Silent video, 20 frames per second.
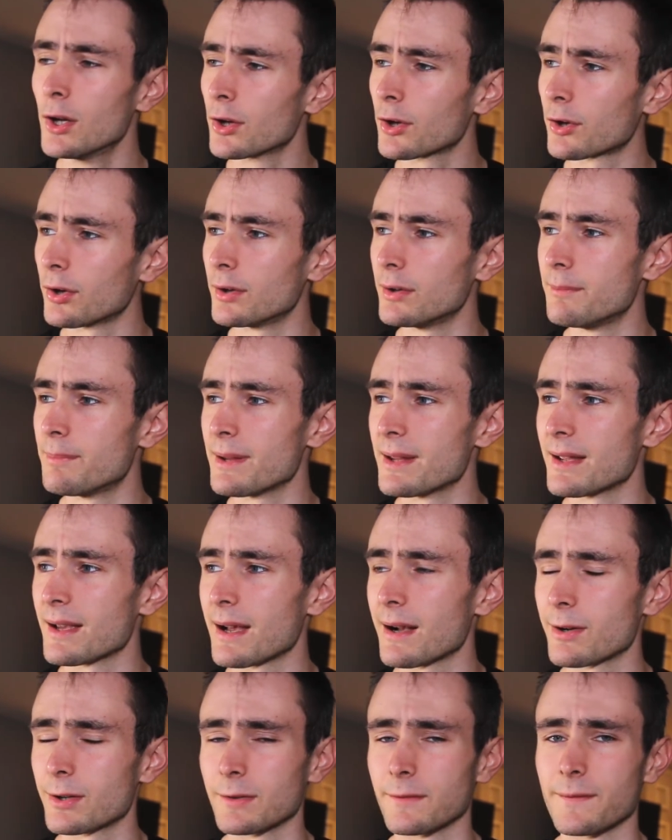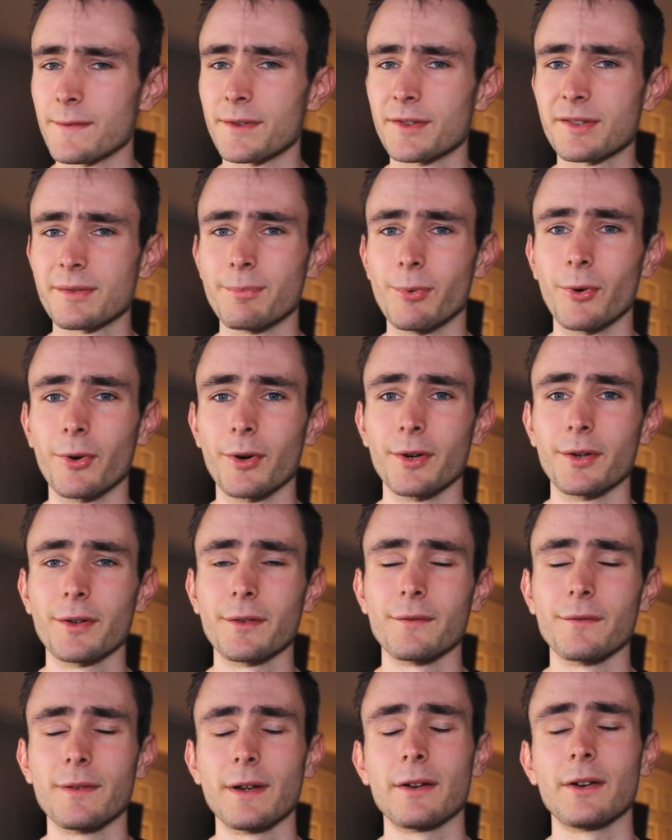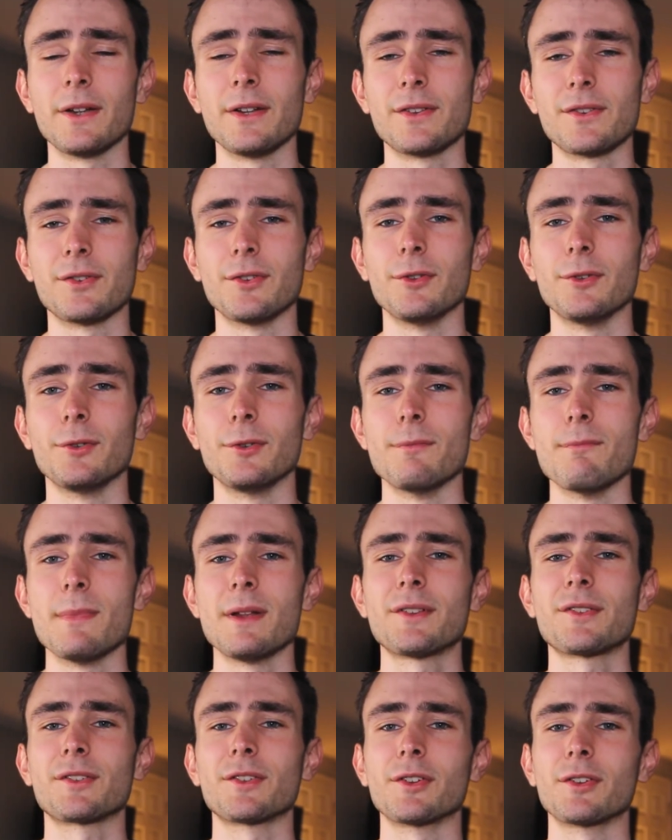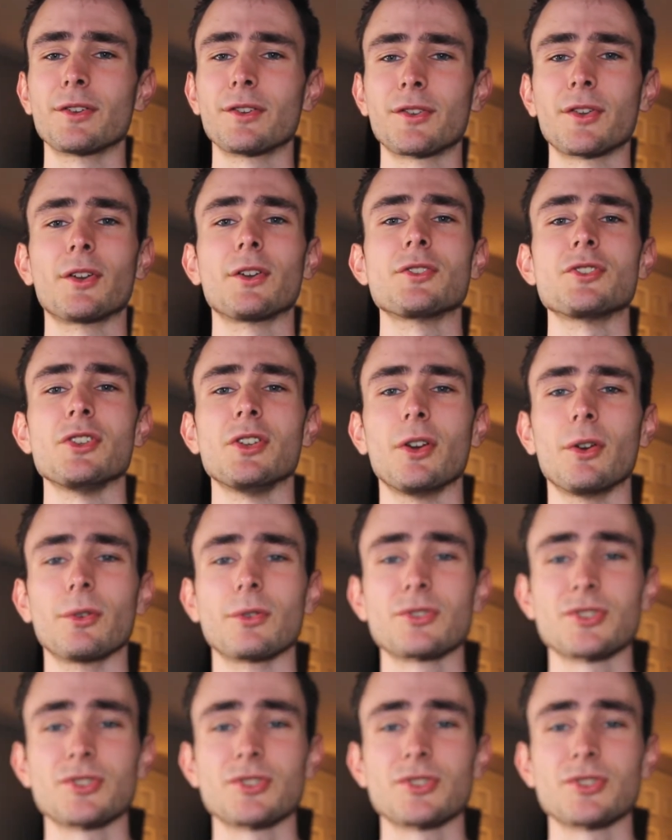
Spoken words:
could be out of the sport very soon. Mr. Sergio